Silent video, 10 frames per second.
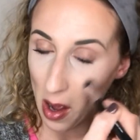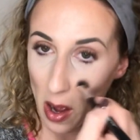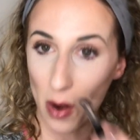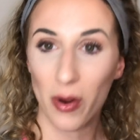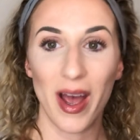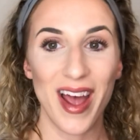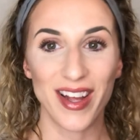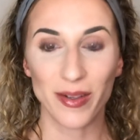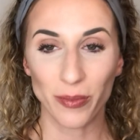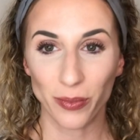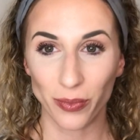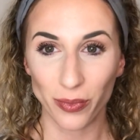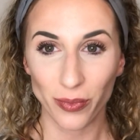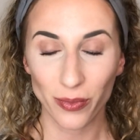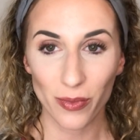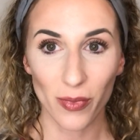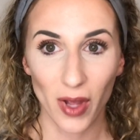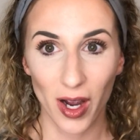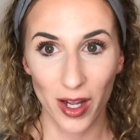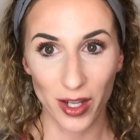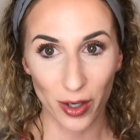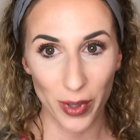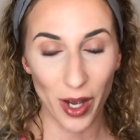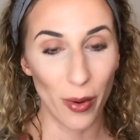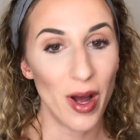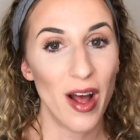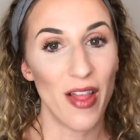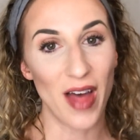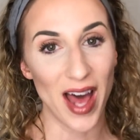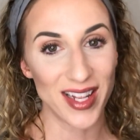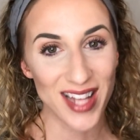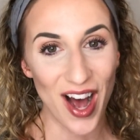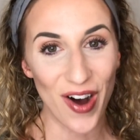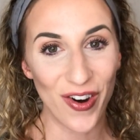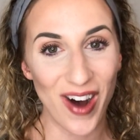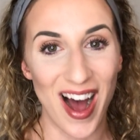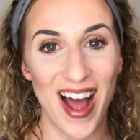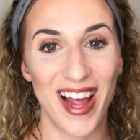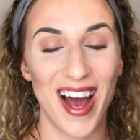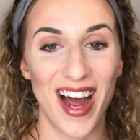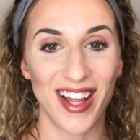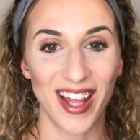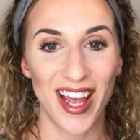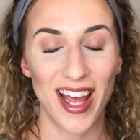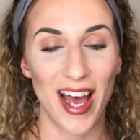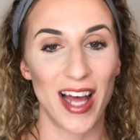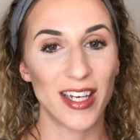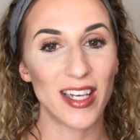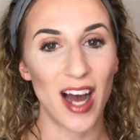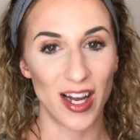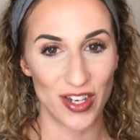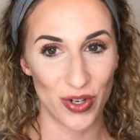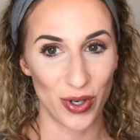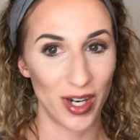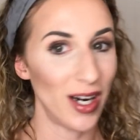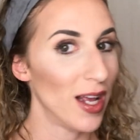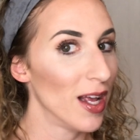Okay, And there we go. That is how I highlight and contour.